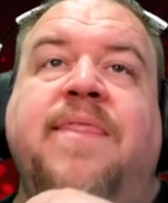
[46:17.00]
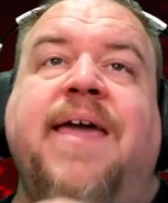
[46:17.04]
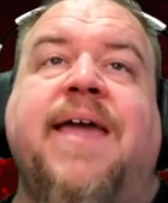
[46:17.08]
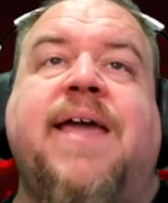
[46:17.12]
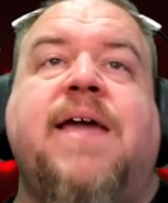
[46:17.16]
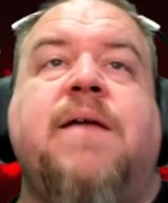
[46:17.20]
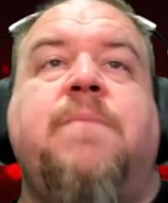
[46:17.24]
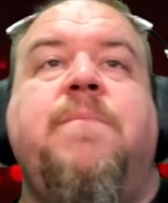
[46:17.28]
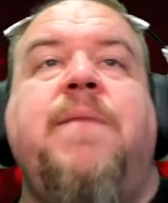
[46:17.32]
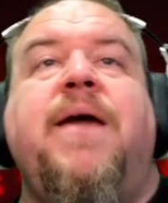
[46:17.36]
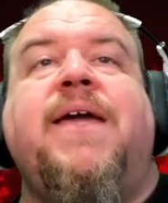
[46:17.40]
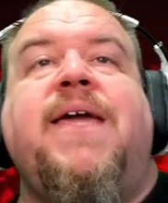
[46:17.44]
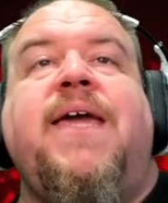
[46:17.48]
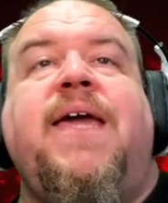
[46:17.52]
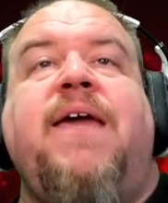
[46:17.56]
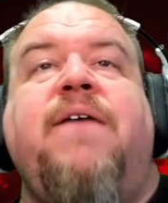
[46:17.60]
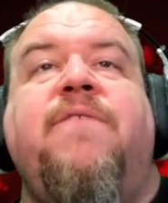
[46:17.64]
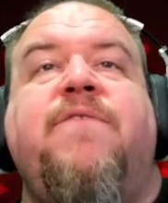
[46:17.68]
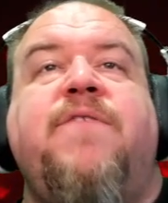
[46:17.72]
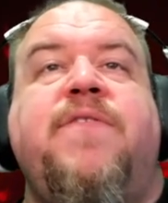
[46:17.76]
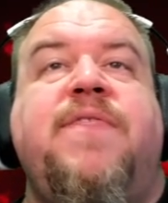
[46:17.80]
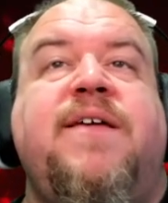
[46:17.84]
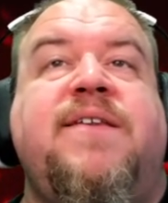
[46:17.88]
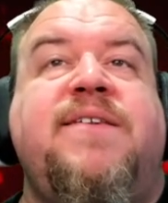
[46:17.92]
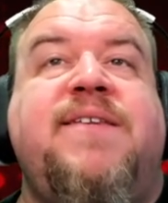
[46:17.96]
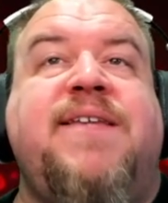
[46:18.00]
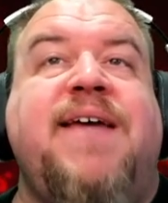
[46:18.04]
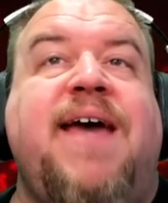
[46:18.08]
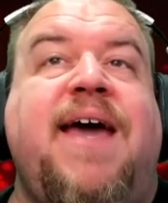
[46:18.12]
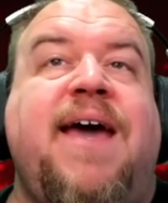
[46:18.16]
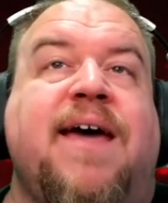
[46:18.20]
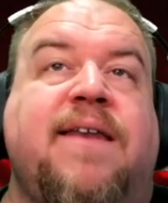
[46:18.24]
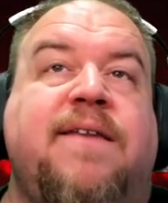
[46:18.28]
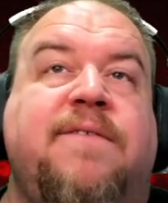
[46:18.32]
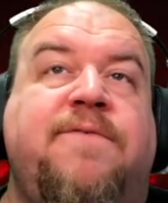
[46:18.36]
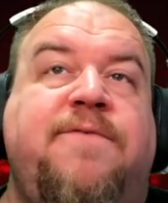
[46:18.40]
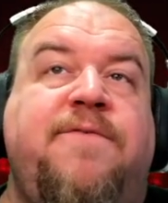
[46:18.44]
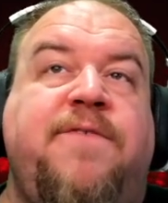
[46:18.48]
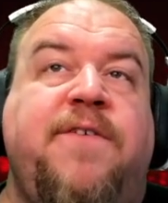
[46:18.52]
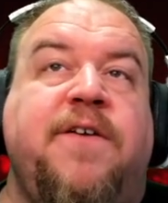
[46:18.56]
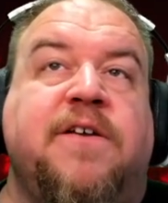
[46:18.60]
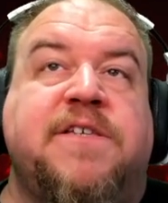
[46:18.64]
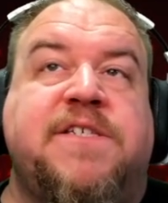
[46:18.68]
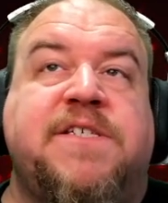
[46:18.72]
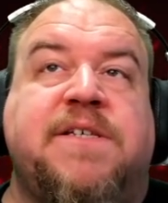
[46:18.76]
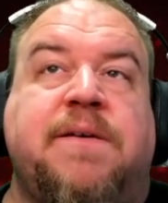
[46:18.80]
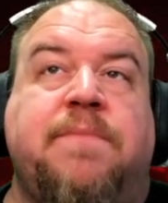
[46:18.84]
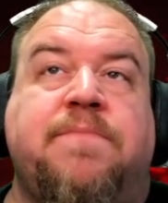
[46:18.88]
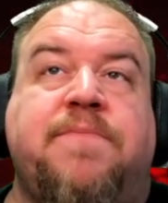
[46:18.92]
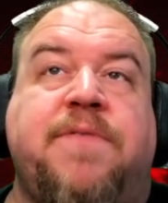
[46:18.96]
They can make even the dead
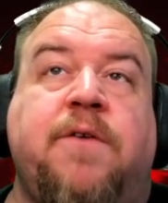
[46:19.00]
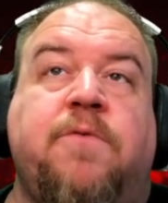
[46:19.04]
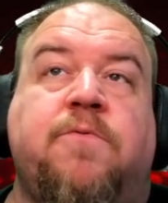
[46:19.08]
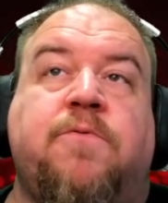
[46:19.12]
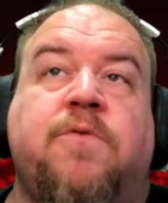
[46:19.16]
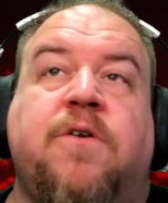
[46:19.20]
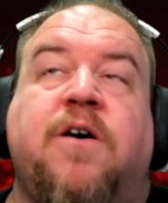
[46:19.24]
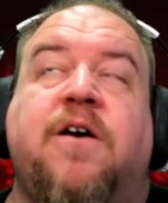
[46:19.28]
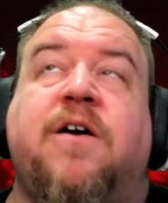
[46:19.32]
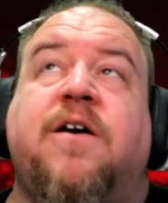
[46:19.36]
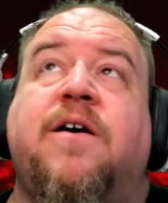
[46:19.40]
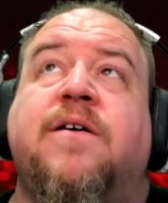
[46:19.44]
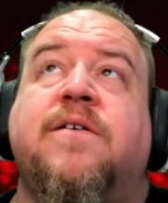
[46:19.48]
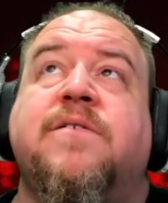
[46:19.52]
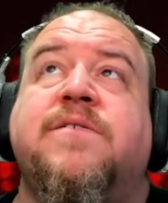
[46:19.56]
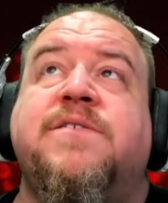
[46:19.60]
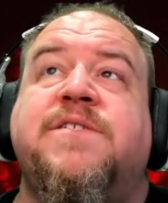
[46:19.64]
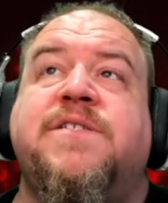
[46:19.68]
feel something raw,